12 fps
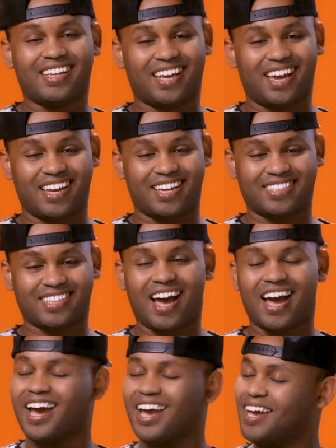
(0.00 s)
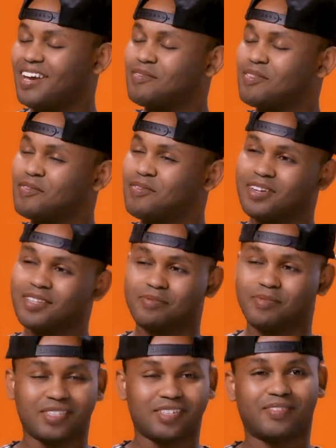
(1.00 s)
Yes, I am the first
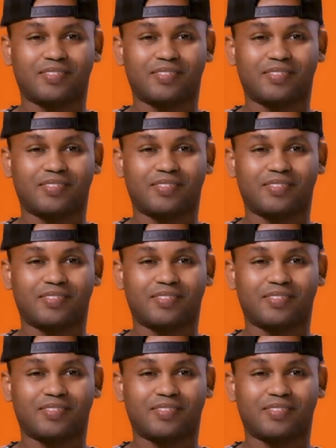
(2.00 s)
Muslim